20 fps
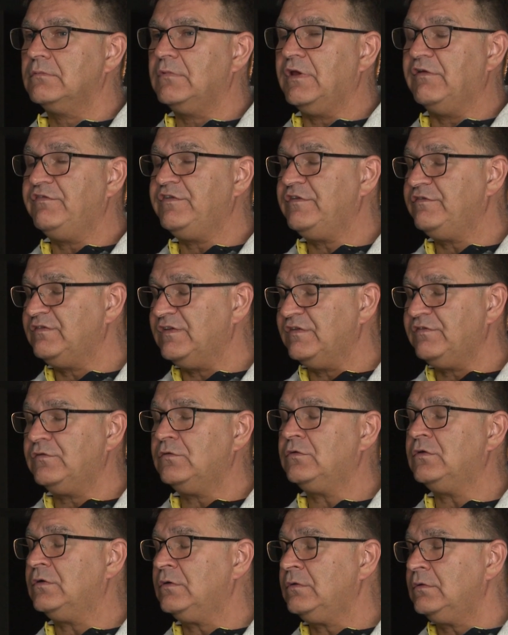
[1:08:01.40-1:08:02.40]
are
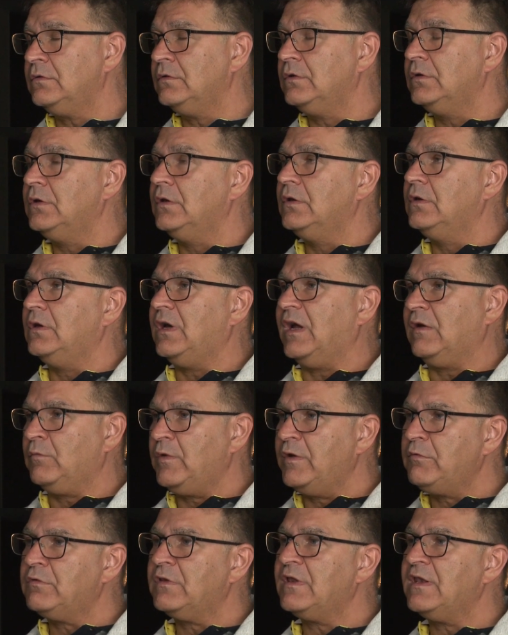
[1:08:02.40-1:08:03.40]
54, and
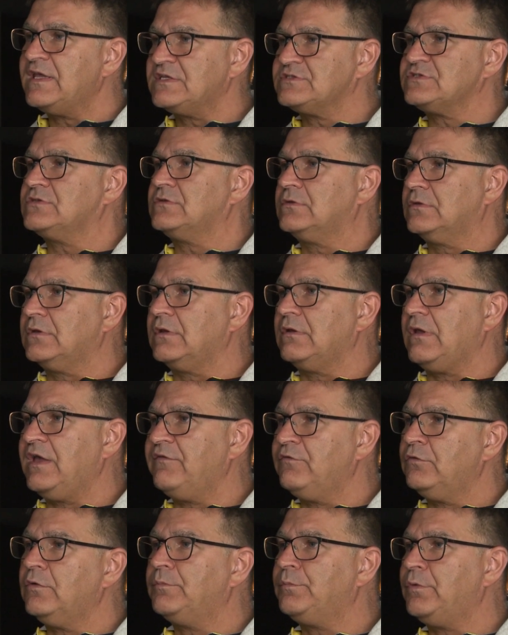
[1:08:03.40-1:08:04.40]
we were the last
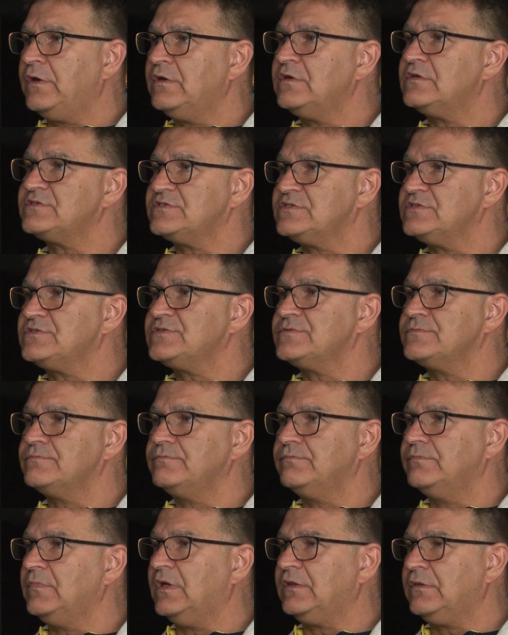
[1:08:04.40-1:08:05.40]
ever apprentices
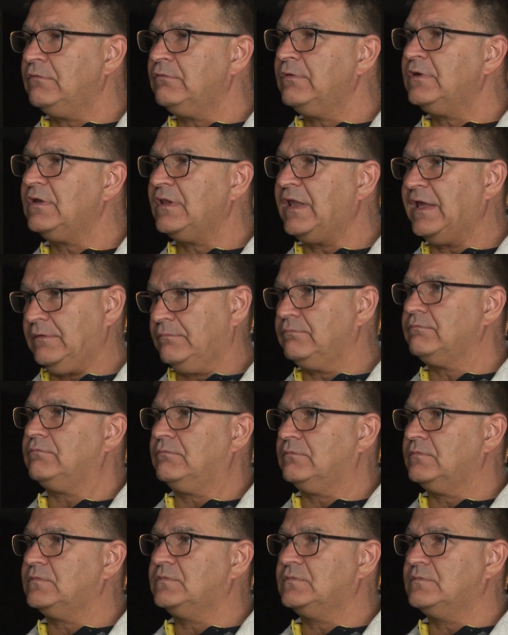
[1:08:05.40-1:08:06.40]
at the rate, like,
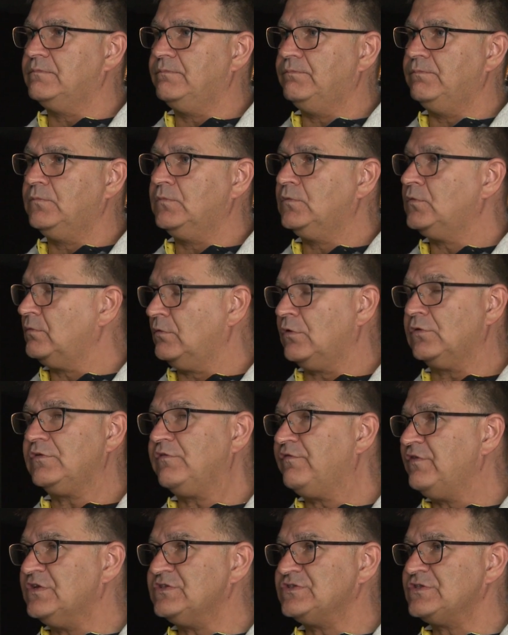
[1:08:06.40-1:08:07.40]
not to
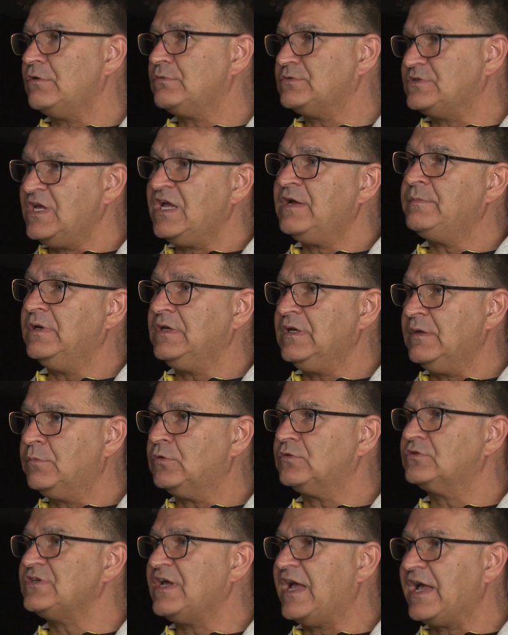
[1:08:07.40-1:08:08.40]
finish our time here,
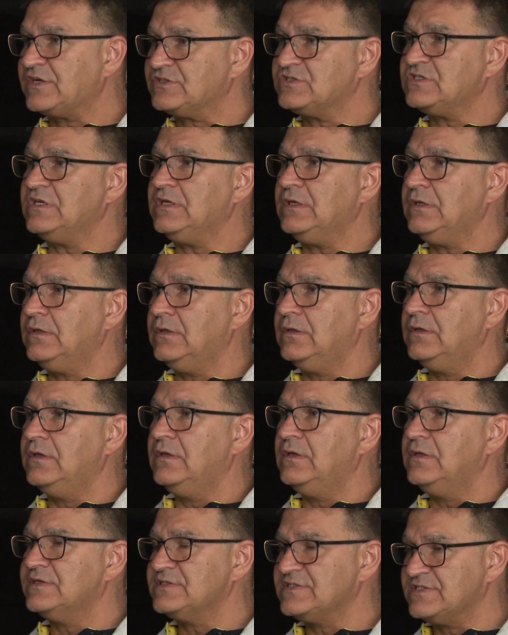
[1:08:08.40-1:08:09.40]
but to actually
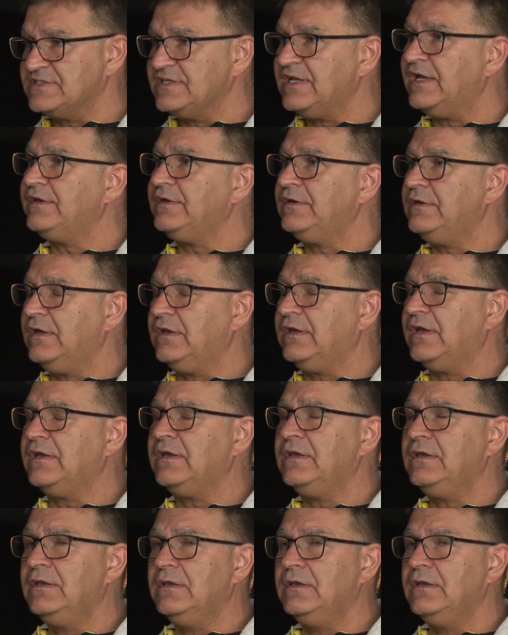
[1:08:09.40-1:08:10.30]
start it here.